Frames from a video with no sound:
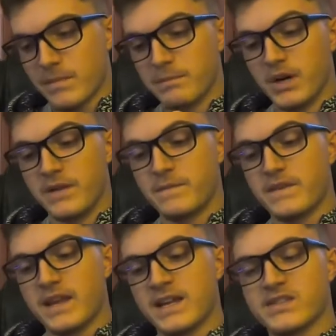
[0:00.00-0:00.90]
But
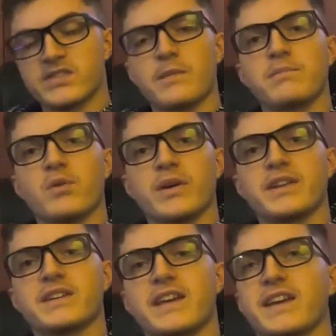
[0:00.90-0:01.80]
at some
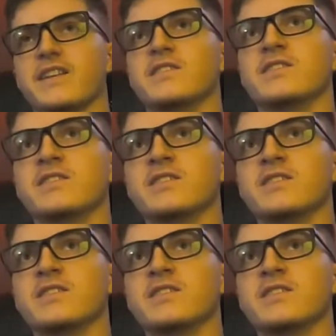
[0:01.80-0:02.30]
point, can